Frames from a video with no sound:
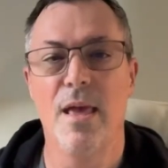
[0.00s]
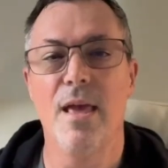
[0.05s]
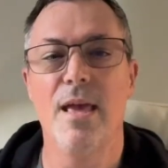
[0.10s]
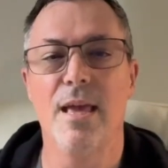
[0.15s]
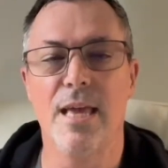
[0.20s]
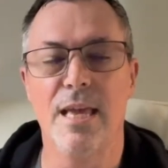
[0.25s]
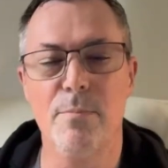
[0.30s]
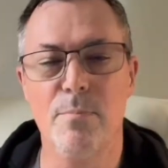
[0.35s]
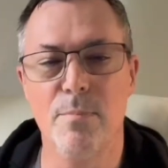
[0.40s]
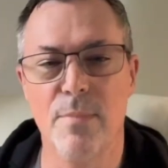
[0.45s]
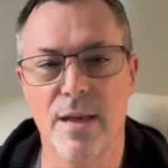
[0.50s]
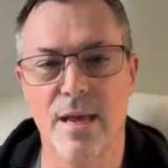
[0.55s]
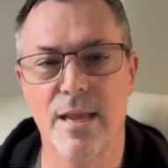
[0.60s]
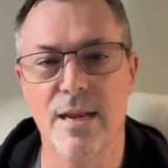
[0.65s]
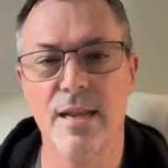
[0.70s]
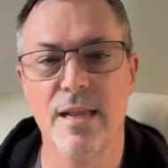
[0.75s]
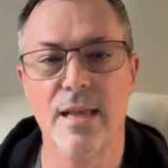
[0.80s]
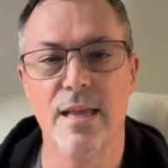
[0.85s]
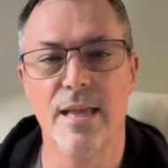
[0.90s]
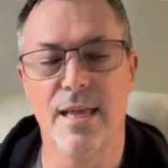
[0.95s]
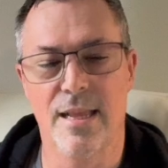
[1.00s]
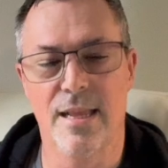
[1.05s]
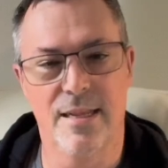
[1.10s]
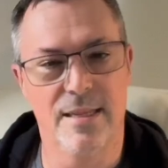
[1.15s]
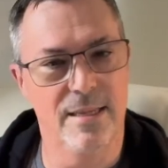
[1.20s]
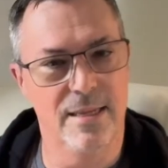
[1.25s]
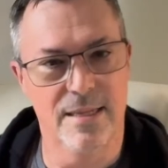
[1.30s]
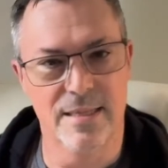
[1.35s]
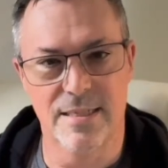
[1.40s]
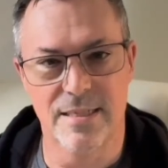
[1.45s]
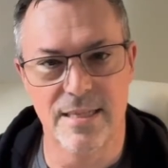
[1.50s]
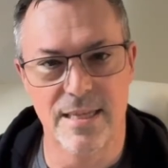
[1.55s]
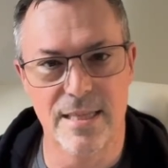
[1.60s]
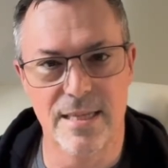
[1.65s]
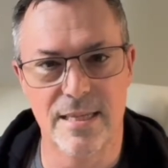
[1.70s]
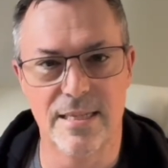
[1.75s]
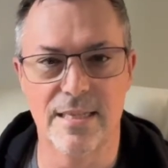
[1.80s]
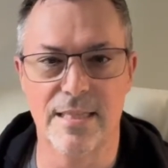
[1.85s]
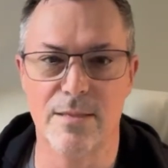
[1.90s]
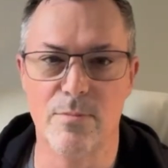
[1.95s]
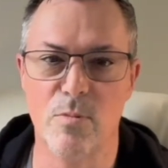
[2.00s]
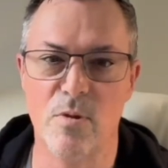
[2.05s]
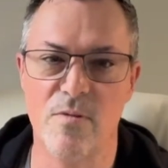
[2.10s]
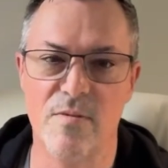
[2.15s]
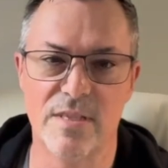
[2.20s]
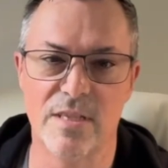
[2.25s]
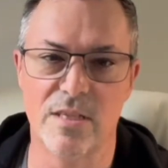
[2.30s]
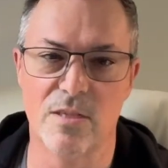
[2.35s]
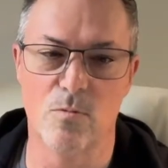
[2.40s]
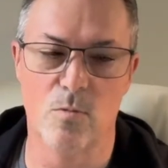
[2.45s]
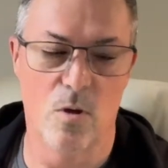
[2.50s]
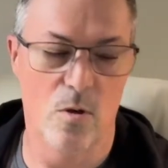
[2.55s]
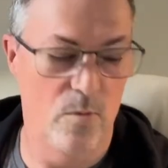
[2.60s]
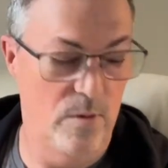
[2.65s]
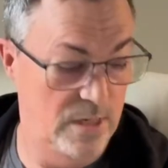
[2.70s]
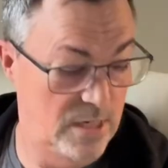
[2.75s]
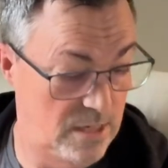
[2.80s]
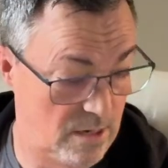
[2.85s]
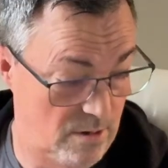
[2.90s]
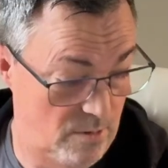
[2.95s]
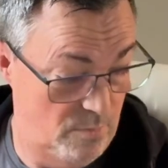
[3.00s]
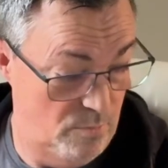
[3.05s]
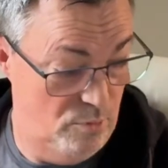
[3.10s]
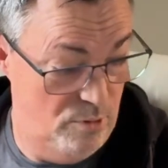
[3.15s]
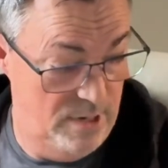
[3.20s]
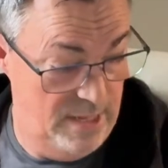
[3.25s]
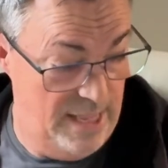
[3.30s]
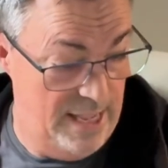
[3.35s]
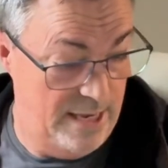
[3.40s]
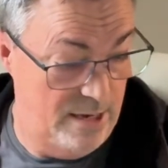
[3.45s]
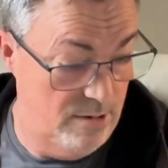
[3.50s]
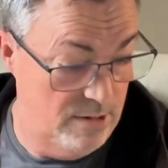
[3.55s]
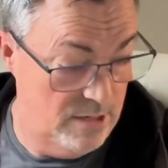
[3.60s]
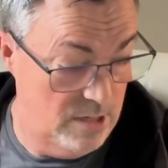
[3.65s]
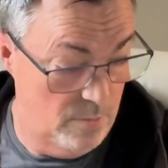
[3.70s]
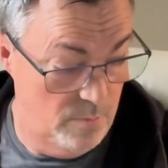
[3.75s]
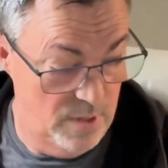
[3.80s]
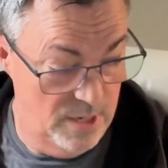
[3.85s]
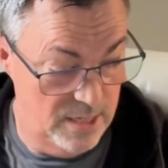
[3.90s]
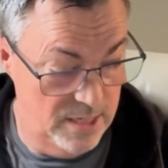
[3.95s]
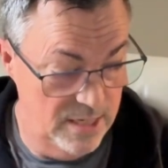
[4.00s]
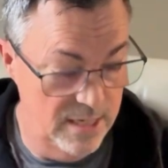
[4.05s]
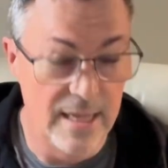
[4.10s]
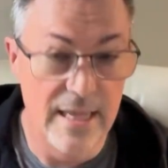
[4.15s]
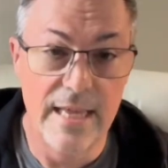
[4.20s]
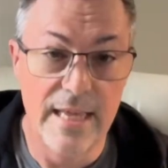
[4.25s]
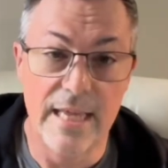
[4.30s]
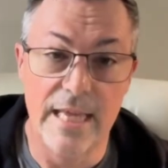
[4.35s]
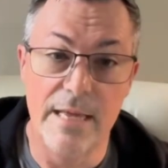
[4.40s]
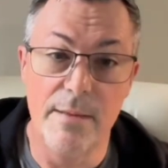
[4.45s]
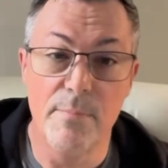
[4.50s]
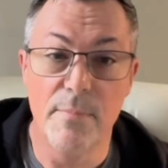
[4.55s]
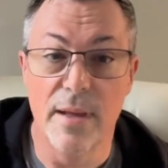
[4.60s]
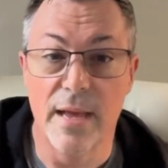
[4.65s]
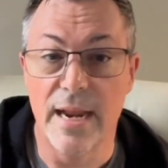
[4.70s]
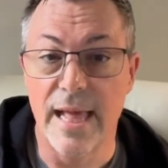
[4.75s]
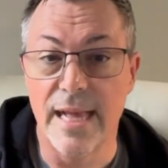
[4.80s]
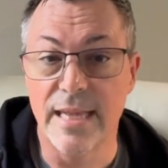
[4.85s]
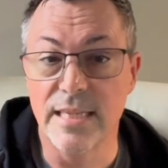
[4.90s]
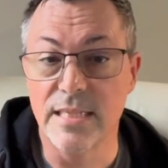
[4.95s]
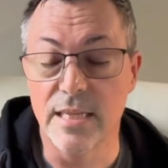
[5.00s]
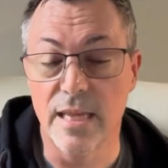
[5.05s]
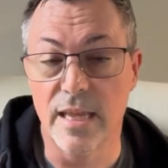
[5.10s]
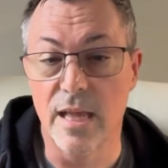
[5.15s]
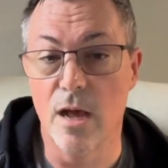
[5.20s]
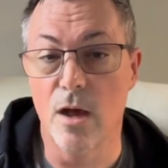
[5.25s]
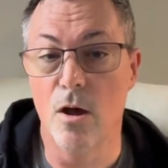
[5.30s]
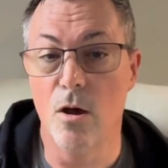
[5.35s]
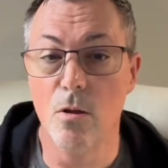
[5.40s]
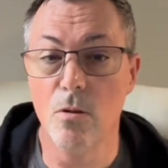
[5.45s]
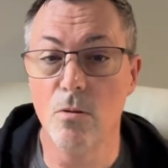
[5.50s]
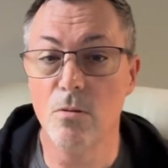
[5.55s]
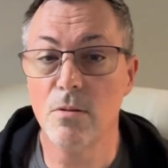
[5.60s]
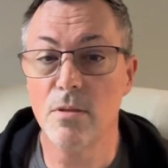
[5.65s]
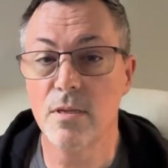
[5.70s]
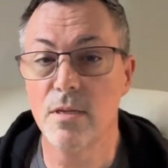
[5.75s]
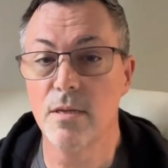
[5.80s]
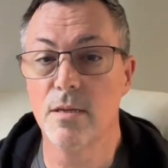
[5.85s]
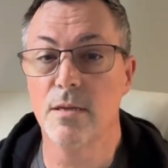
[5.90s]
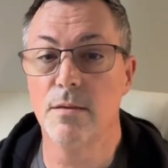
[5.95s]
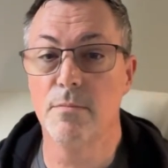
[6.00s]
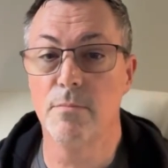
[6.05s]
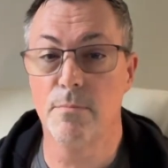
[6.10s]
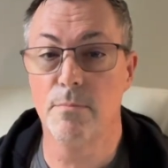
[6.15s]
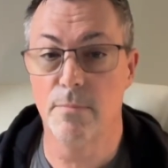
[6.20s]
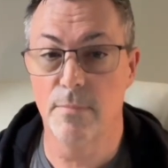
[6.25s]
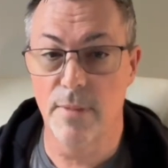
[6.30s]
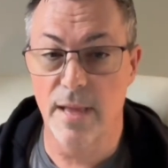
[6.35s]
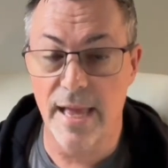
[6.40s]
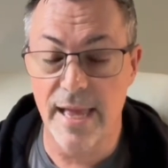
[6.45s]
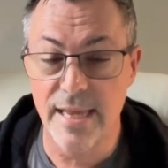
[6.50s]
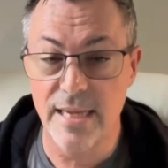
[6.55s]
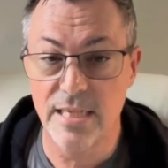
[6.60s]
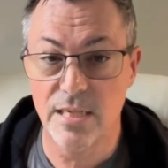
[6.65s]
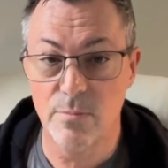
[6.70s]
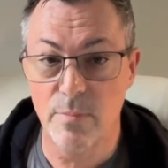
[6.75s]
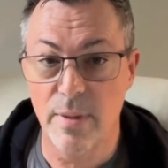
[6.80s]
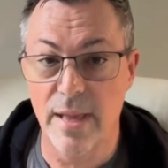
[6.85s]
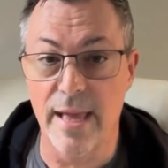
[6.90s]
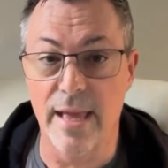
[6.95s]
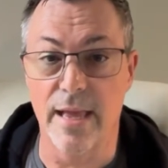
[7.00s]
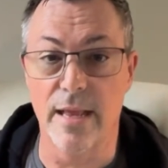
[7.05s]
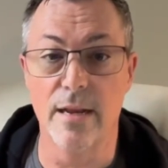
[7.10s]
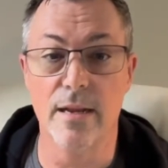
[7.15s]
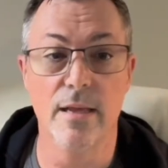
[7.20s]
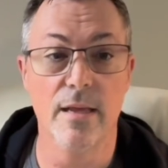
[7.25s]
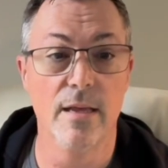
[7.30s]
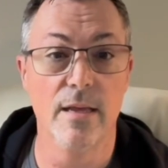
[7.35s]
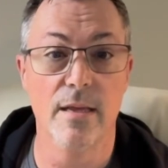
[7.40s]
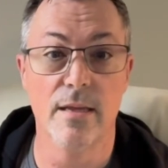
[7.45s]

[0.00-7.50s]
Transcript: Ip Man, and you can see this in the movies as well, which are a pretty accurate depiction. Ip Man, as an old, aging man,